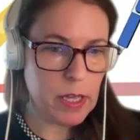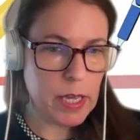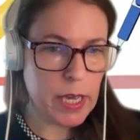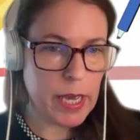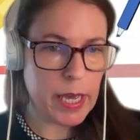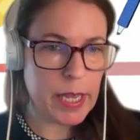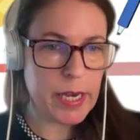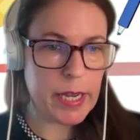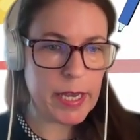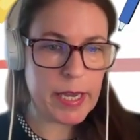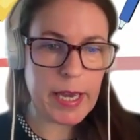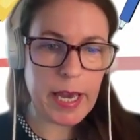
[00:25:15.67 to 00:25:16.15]

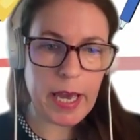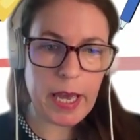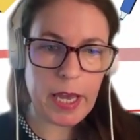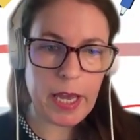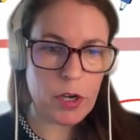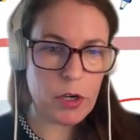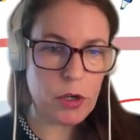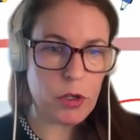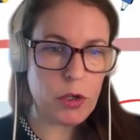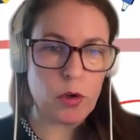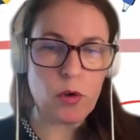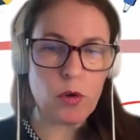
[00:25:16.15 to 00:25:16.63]
And
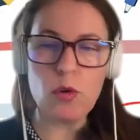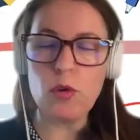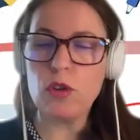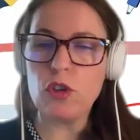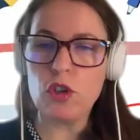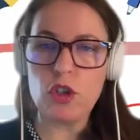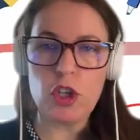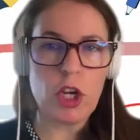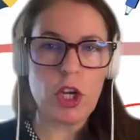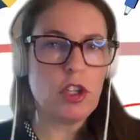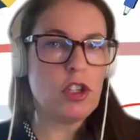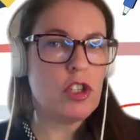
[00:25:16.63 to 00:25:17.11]
again, you
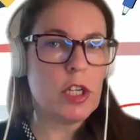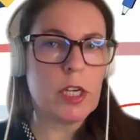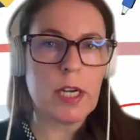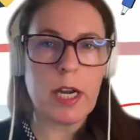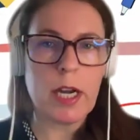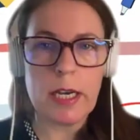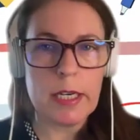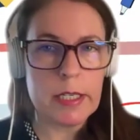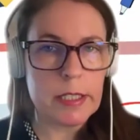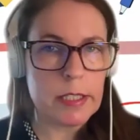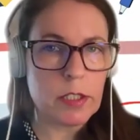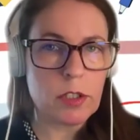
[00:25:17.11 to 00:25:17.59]
could change the
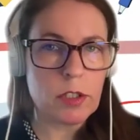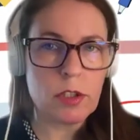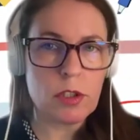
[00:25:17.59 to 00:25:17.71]
colors.